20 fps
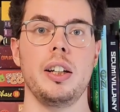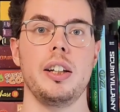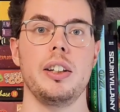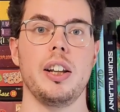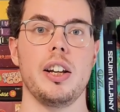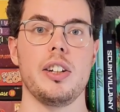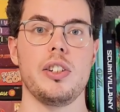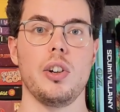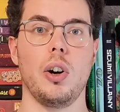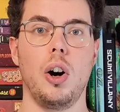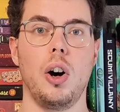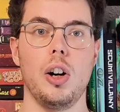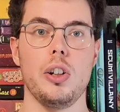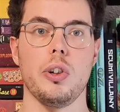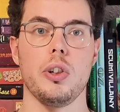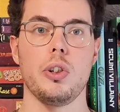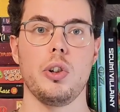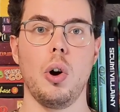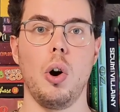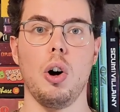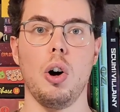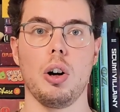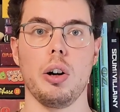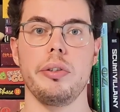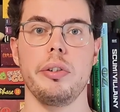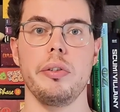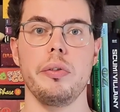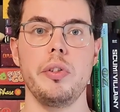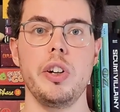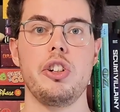There's also talk of
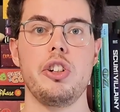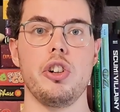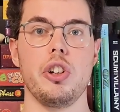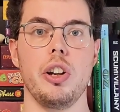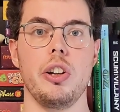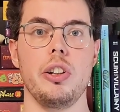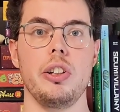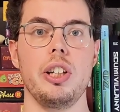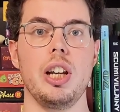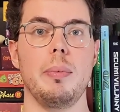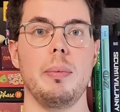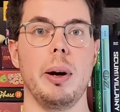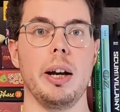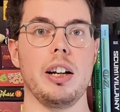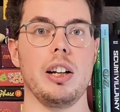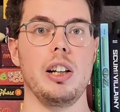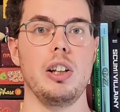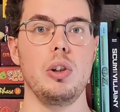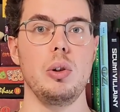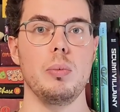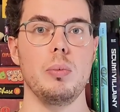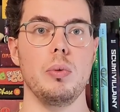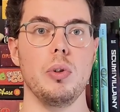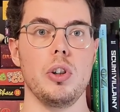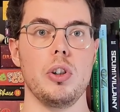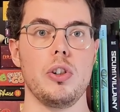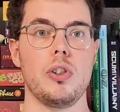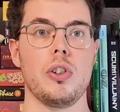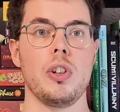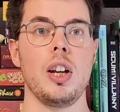a witch in the nearby Gloom
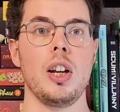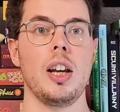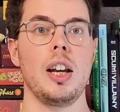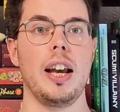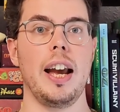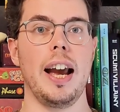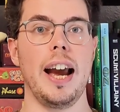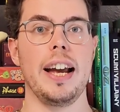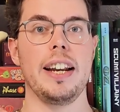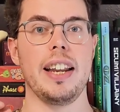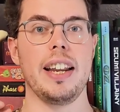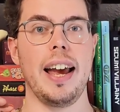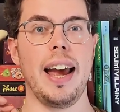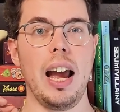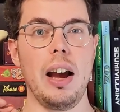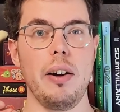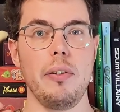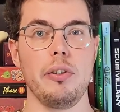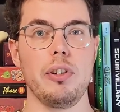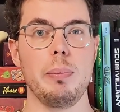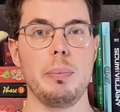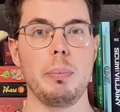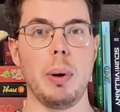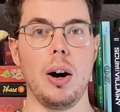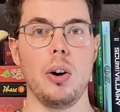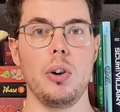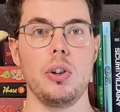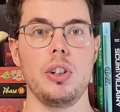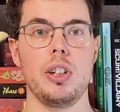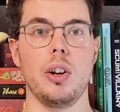woods and a hefty
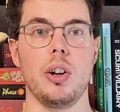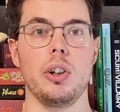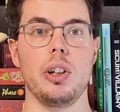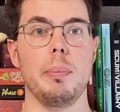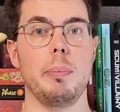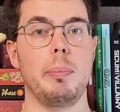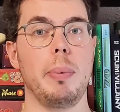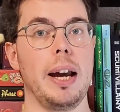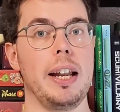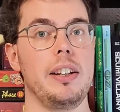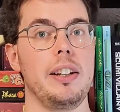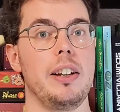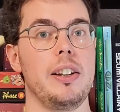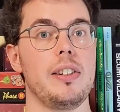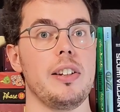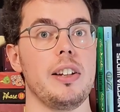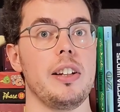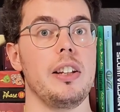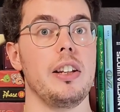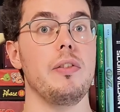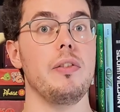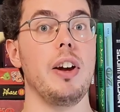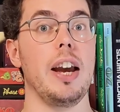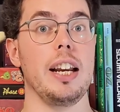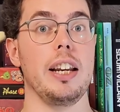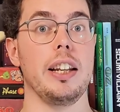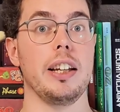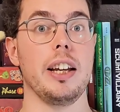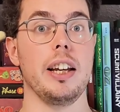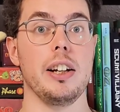bounty on the bandits in the
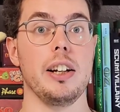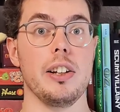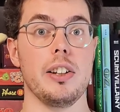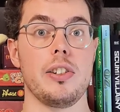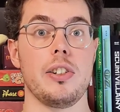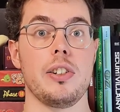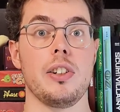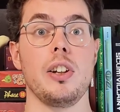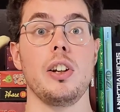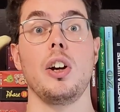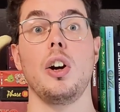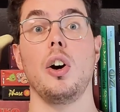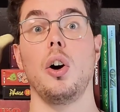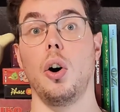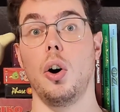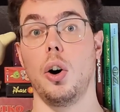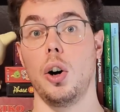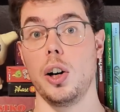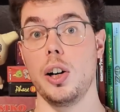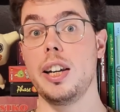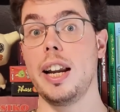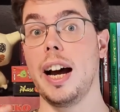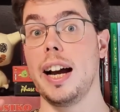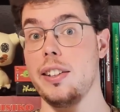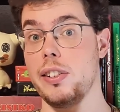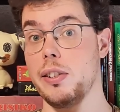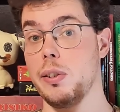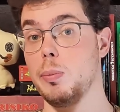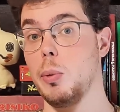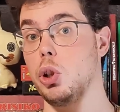Wailing Hills. All
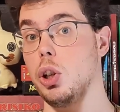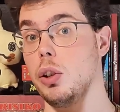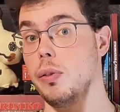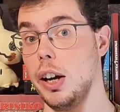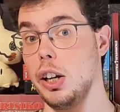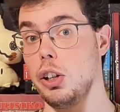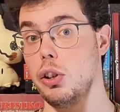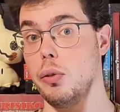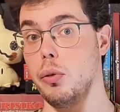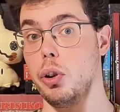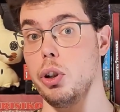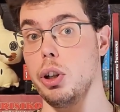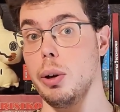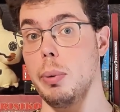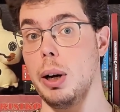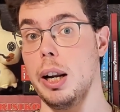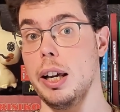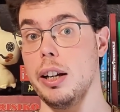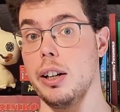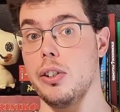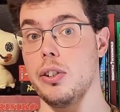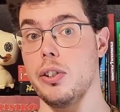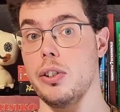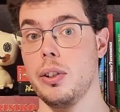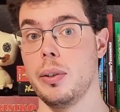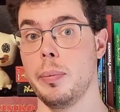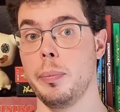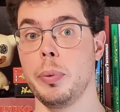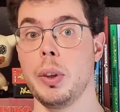nice motivation for your players.